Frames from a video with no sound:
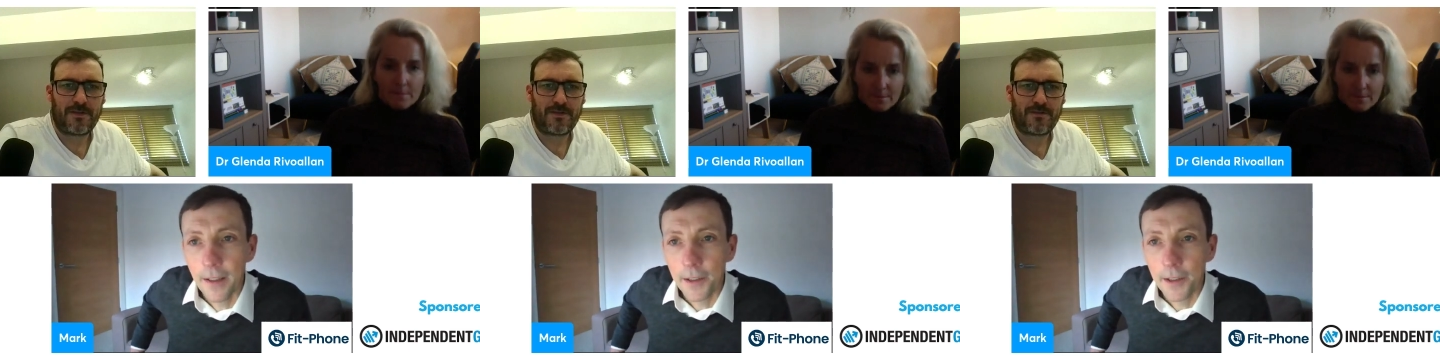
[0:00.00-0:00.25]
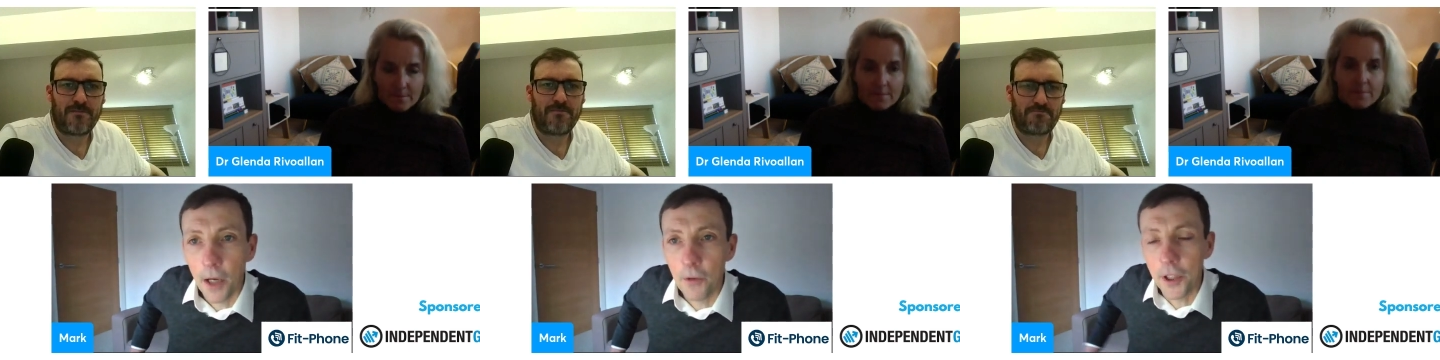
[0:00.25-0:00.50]

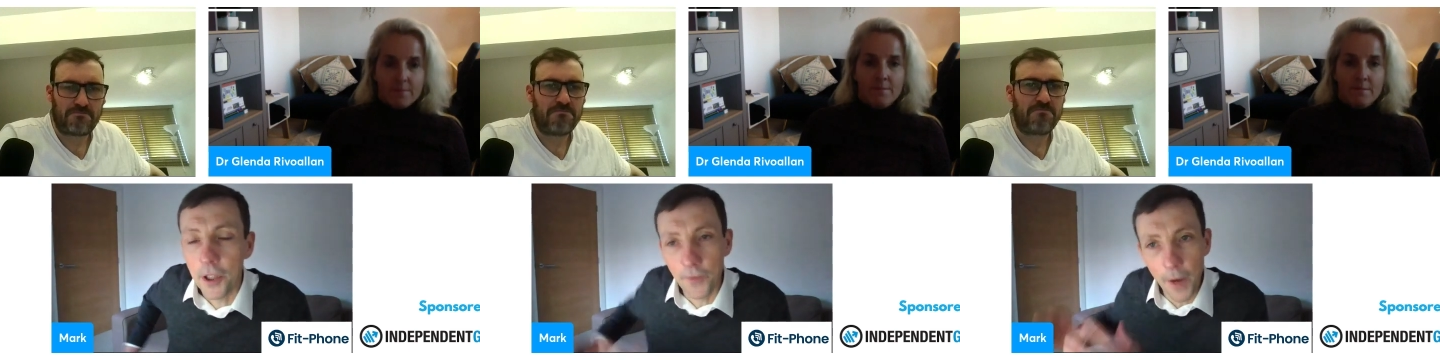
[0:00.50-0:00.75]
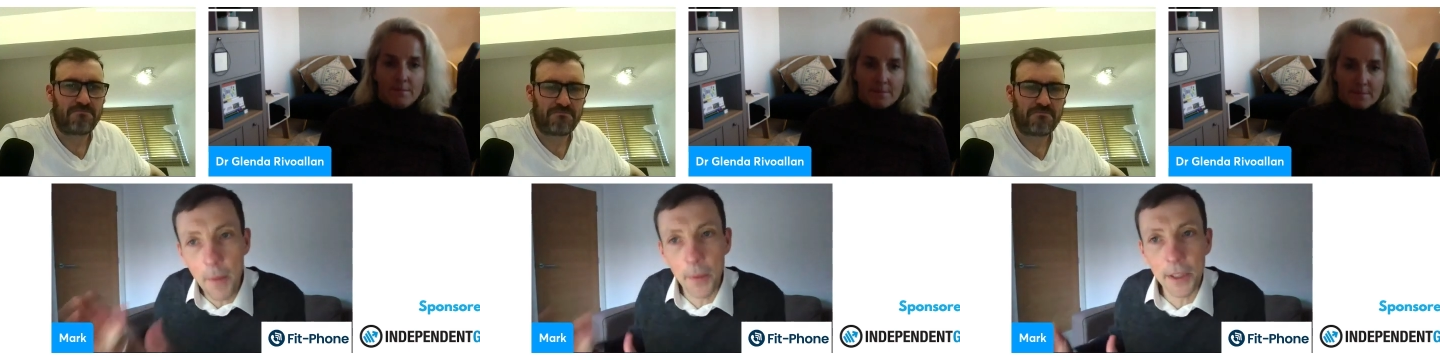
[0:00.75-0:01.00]
Speaker 1: So she's
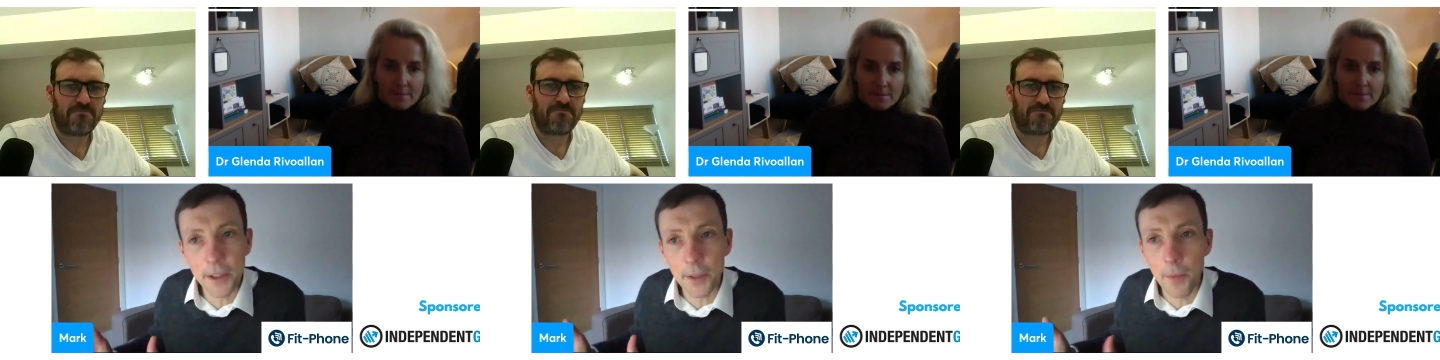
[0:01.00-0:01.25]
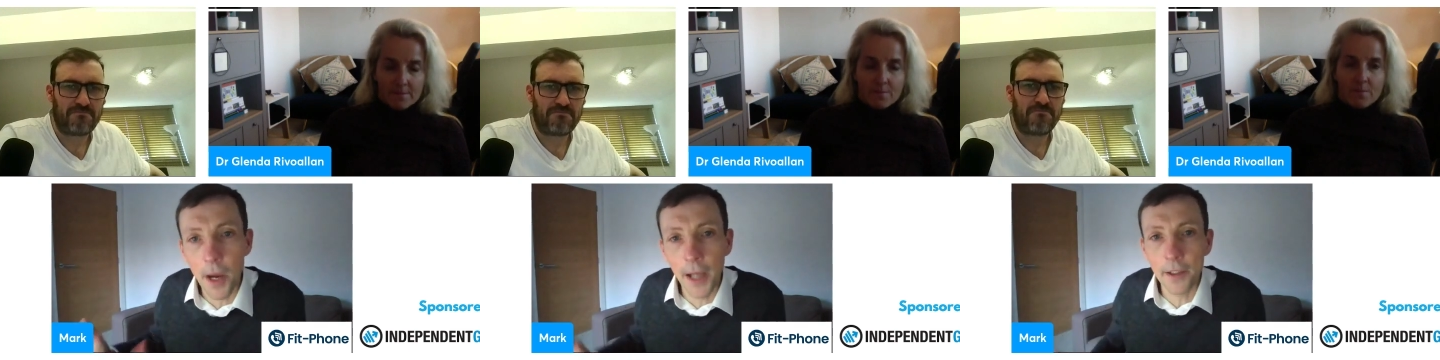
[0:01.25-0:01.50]
very business
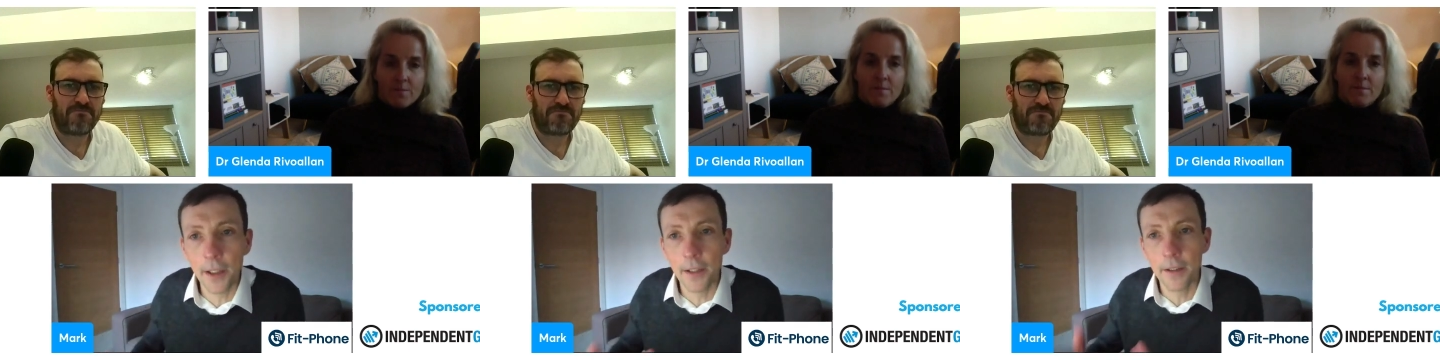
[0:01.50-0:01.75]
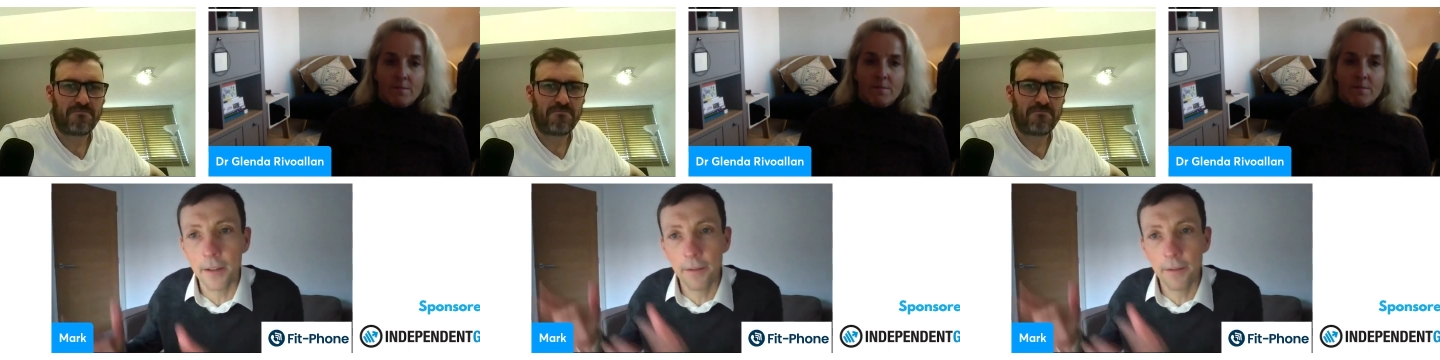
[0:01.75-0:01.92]
minded